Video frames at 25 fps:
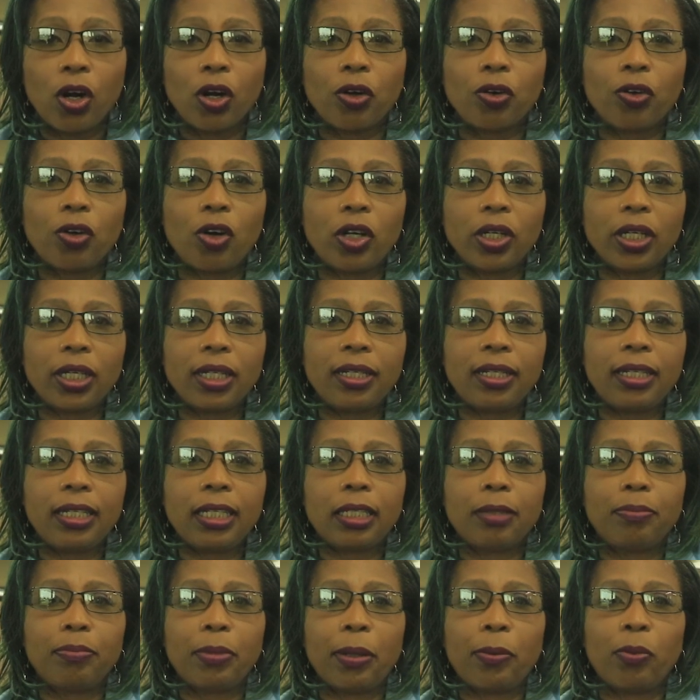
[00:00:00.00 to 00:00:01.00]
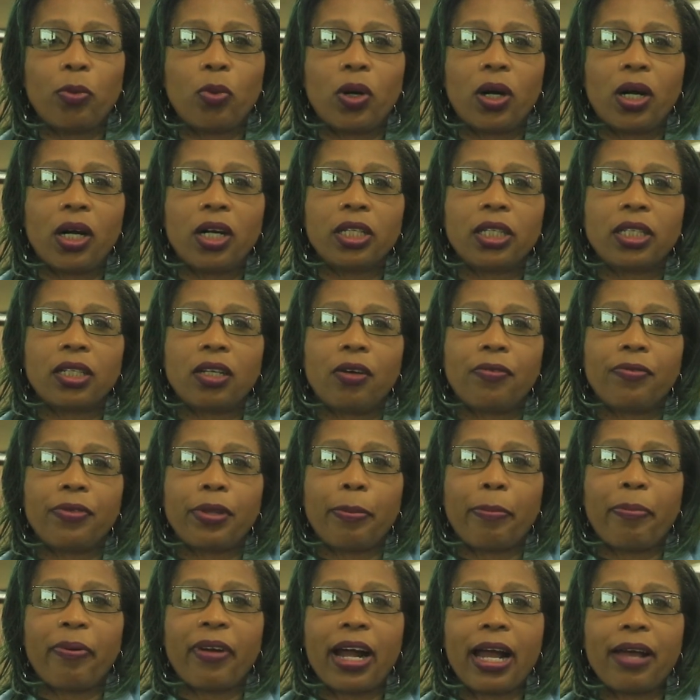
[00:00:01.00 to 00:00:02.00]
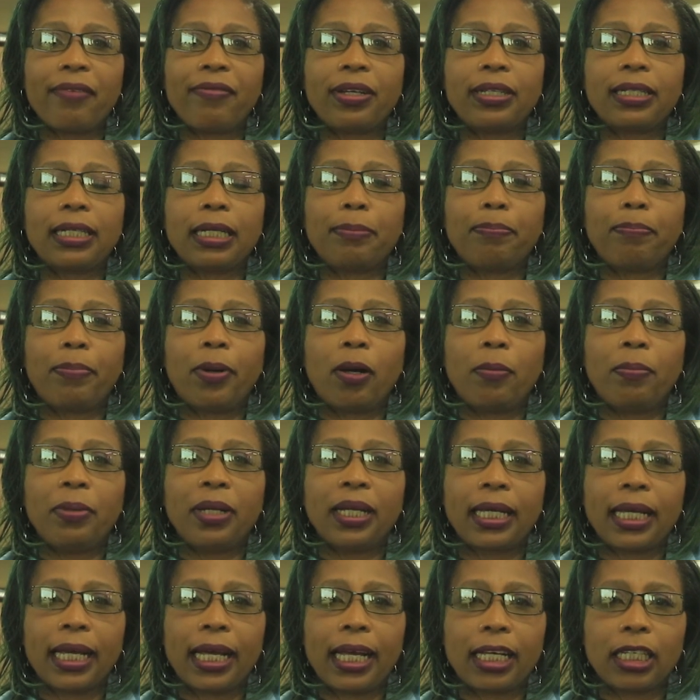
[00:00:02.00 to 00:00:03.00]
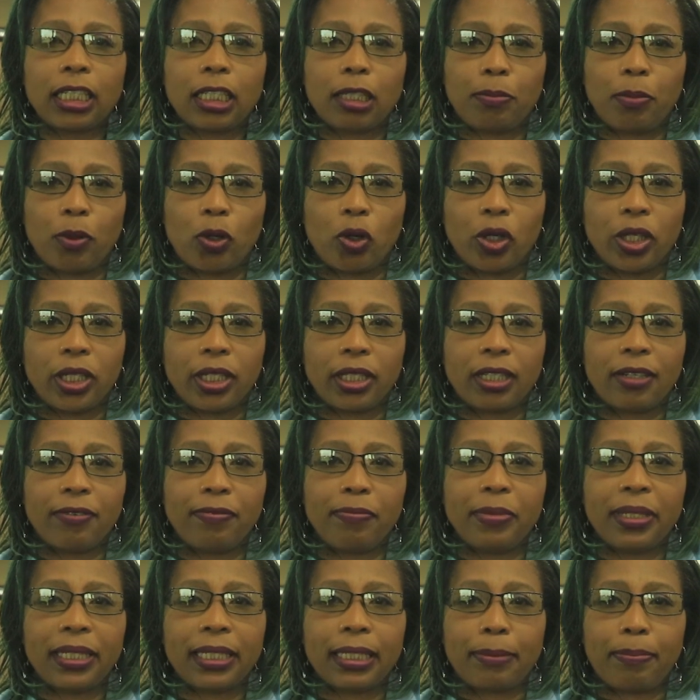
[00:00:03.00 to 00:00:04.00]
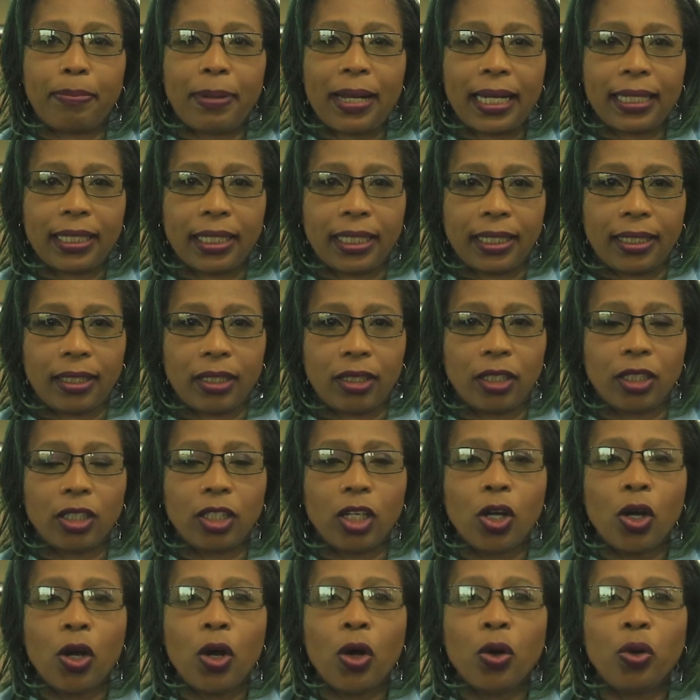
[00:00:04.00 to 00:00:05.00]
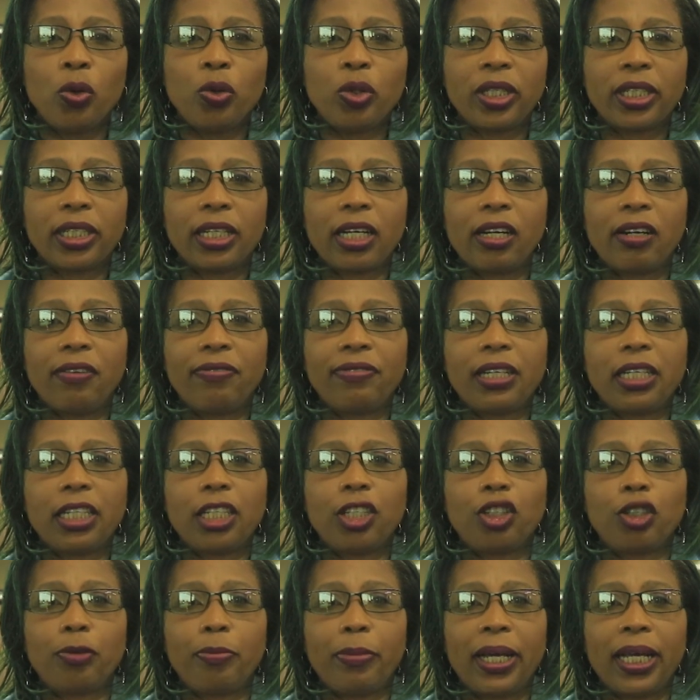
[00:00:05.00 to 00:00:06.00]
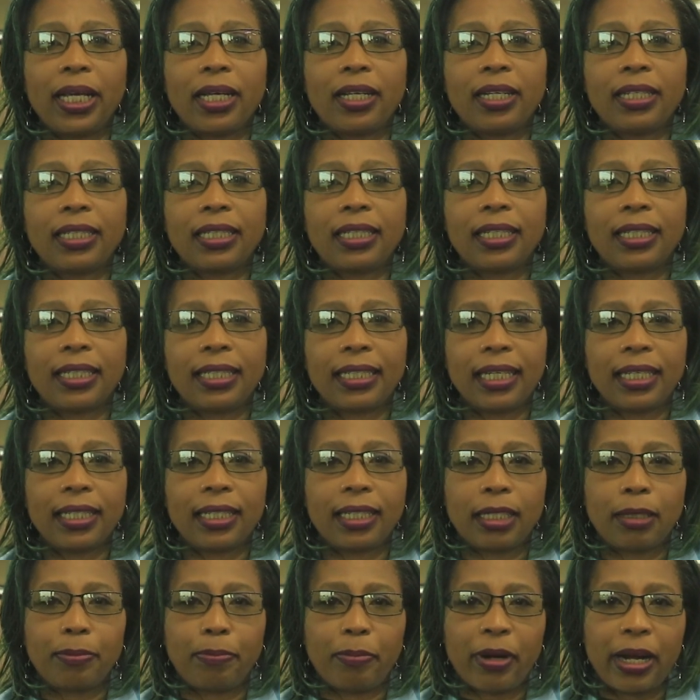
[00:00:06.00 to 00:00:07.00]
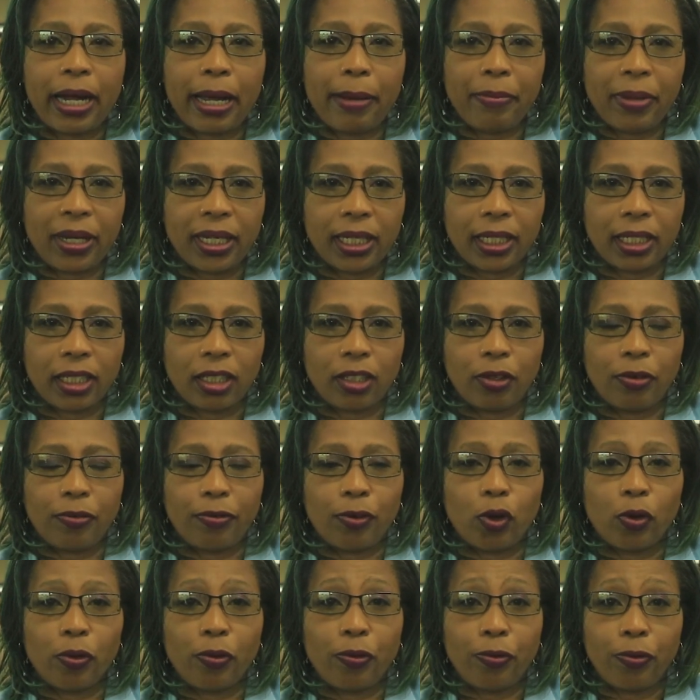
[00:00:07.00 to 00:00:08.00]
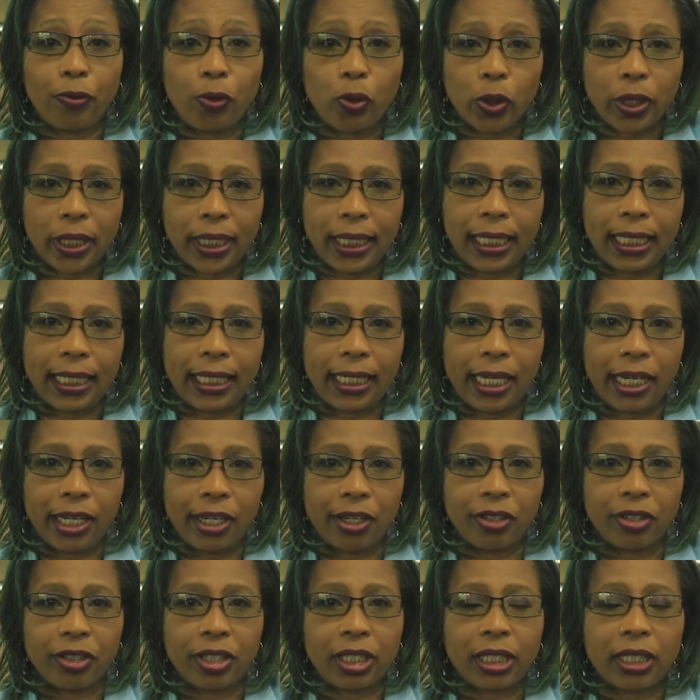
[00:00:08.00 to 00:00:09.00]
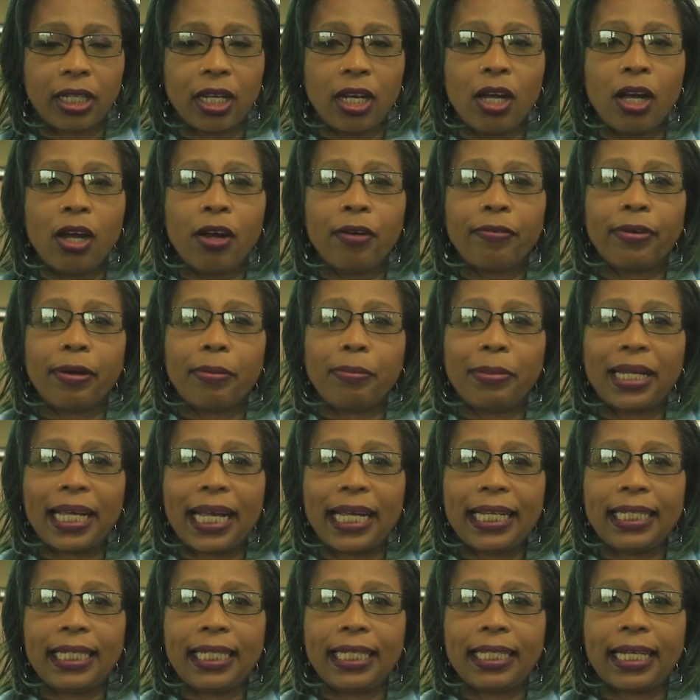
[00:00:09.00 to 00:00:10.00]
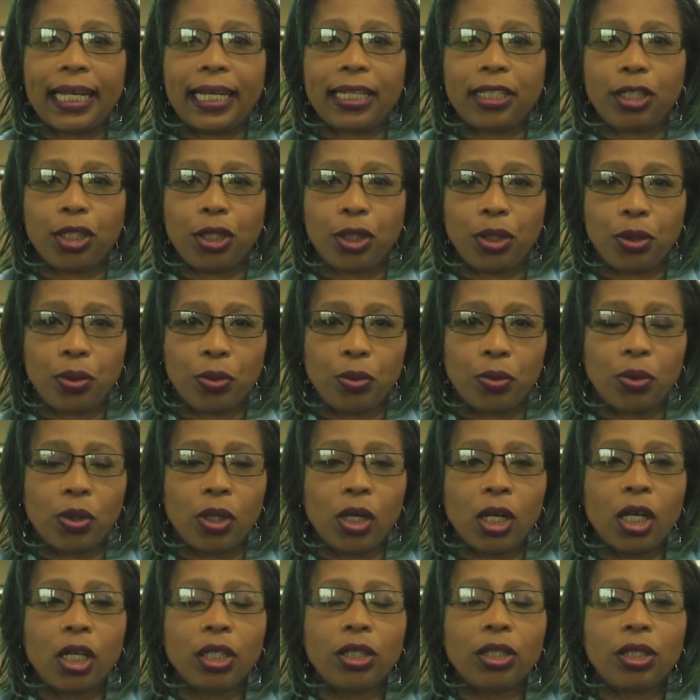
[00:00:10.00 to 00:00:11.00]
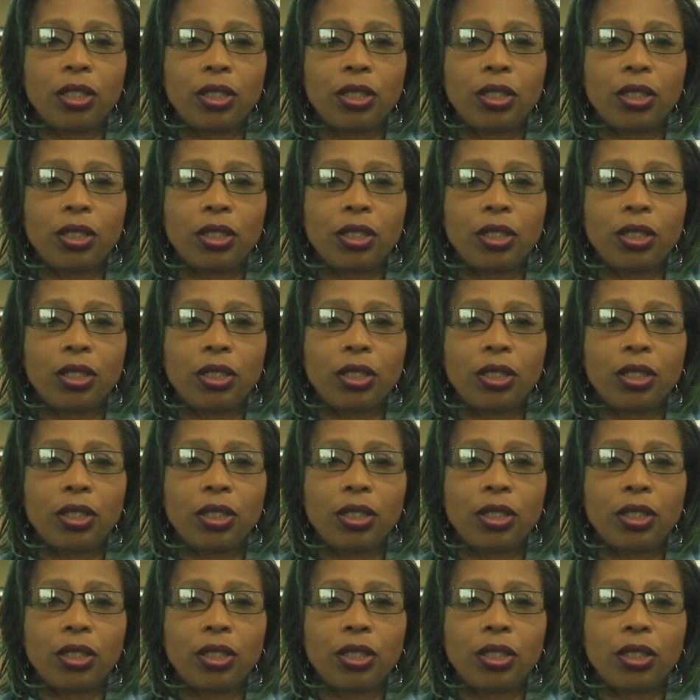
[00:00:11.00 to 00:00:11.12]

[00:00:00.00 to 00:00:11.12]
chronicles memoirs of the private and public exploits of Mr. Patterson, who served as Jamaica's 6th Prime Minister for 14 years, from 1992 to